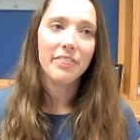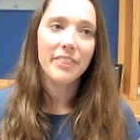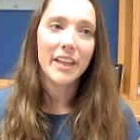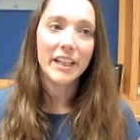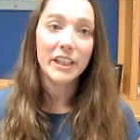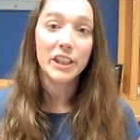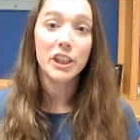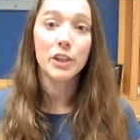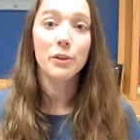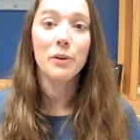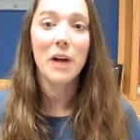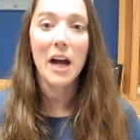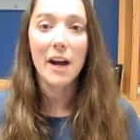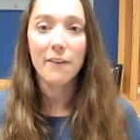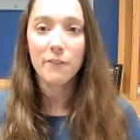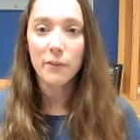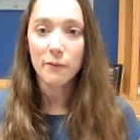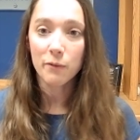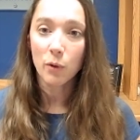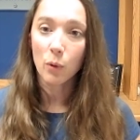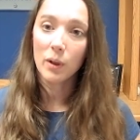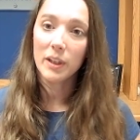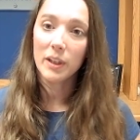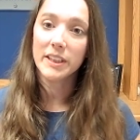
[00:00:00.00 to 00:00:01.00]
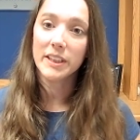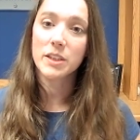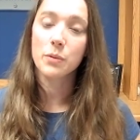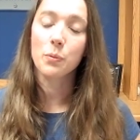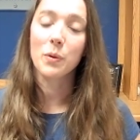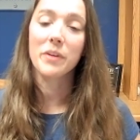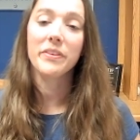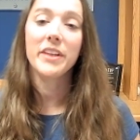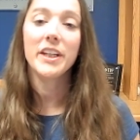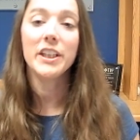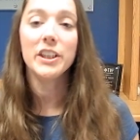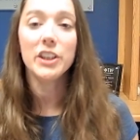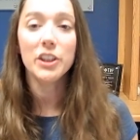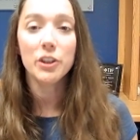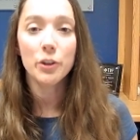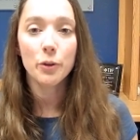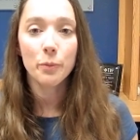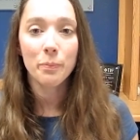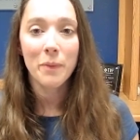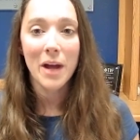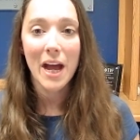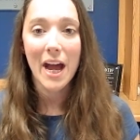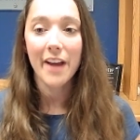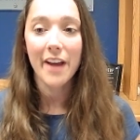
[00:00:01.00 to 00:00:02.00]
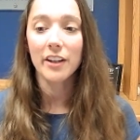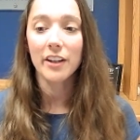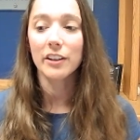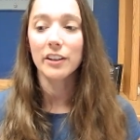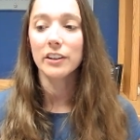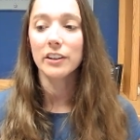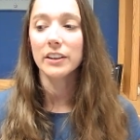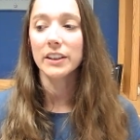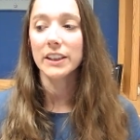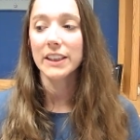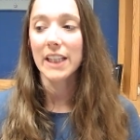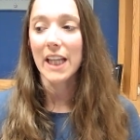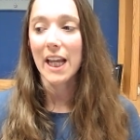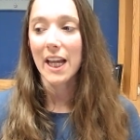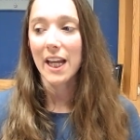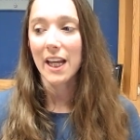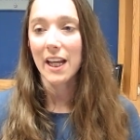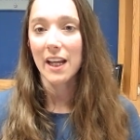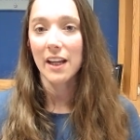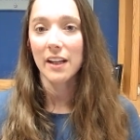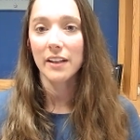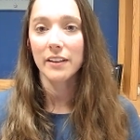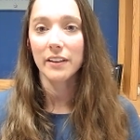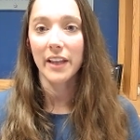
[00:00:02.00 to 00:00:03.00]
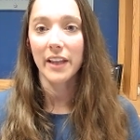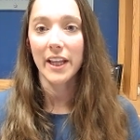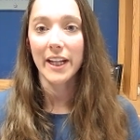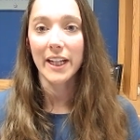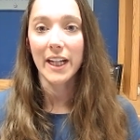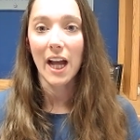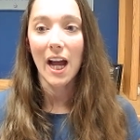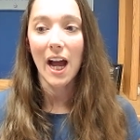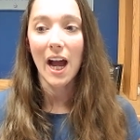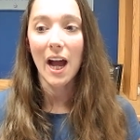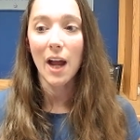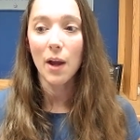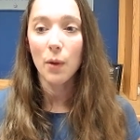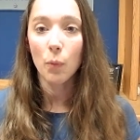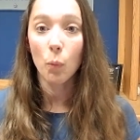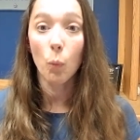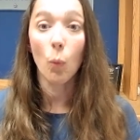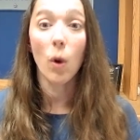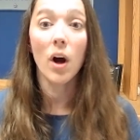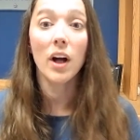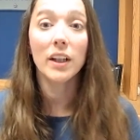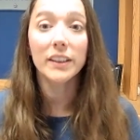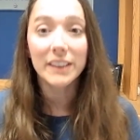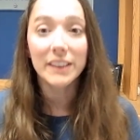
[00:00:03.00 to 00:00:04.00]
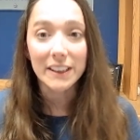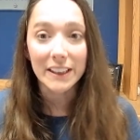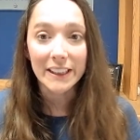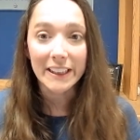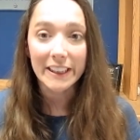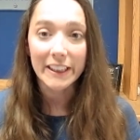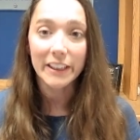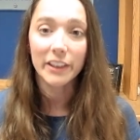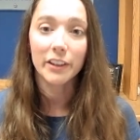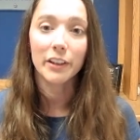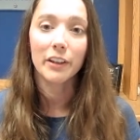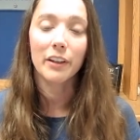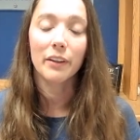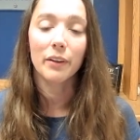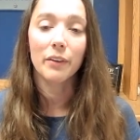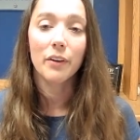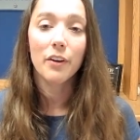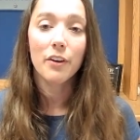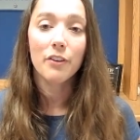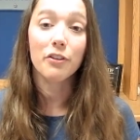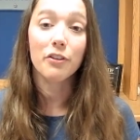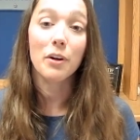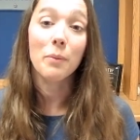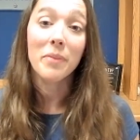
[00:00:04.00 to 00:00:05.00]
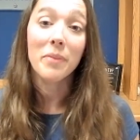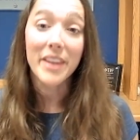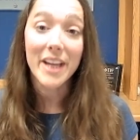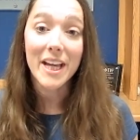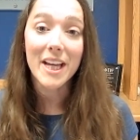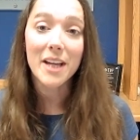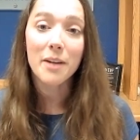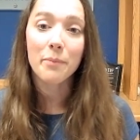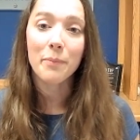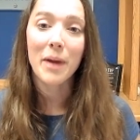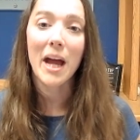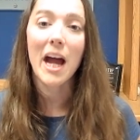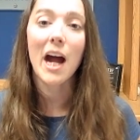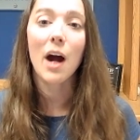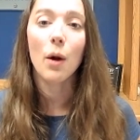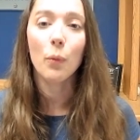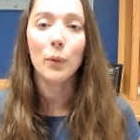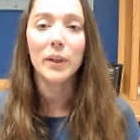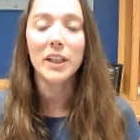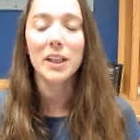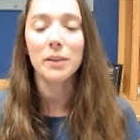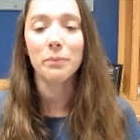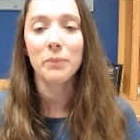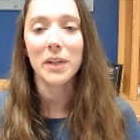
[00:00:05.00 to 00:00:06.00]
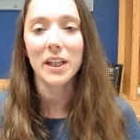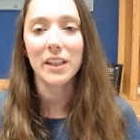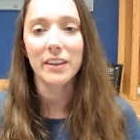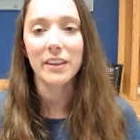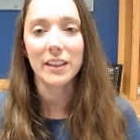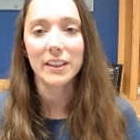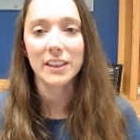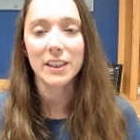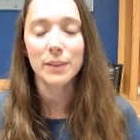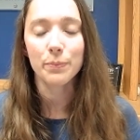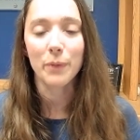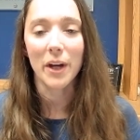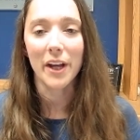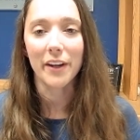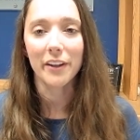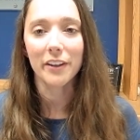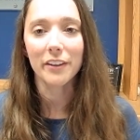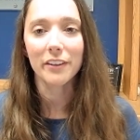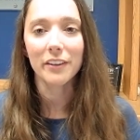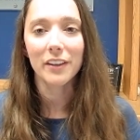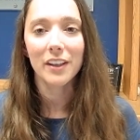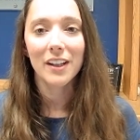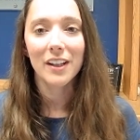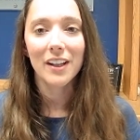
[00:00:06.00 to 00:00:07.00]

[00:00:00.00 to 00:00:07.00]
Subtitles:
they do have a voice, what they do matters, and like I want to hear from them how we can make things better.